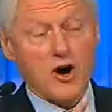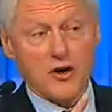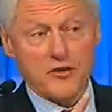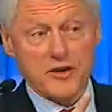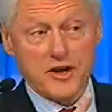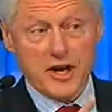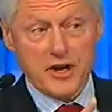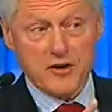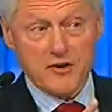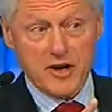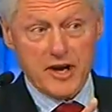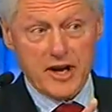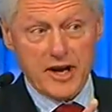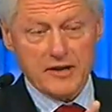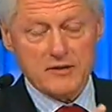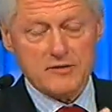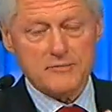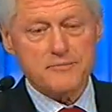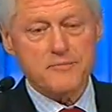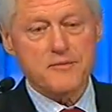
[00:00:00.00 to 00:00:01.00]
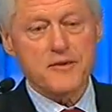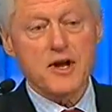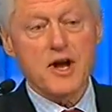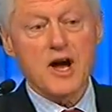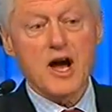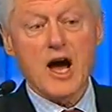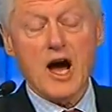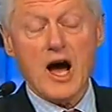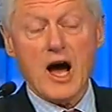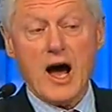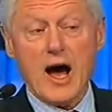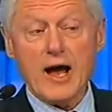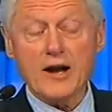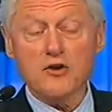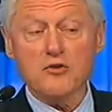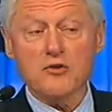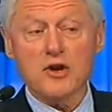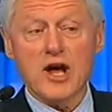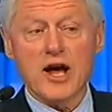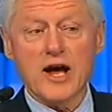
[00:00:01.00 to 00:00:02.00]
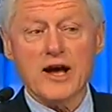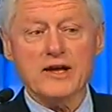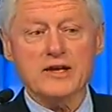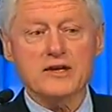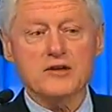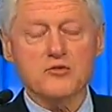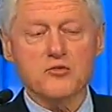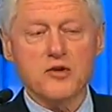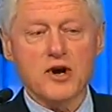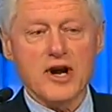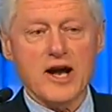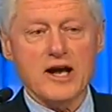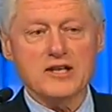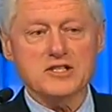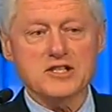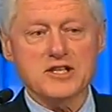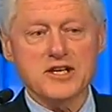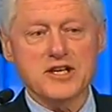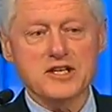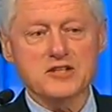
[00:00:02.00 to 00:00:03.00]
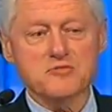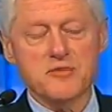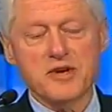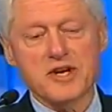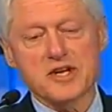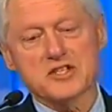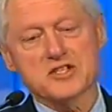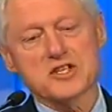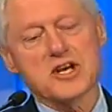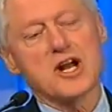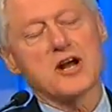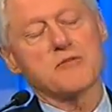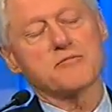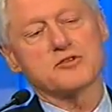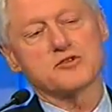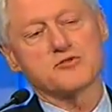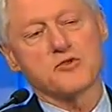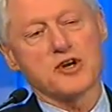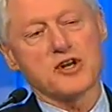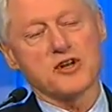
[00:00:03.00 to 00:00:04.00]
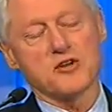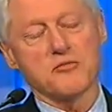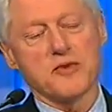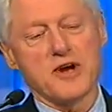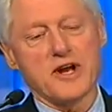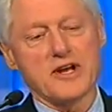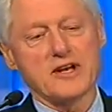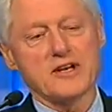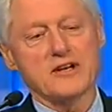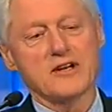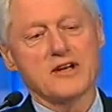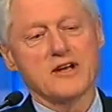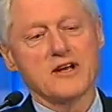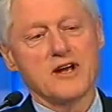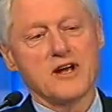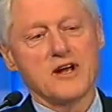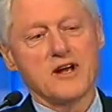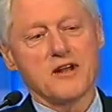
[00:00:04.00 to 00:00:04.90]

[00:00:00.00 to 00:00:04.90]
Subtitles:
On the other hand, I don't like what I see as being set up as one of the main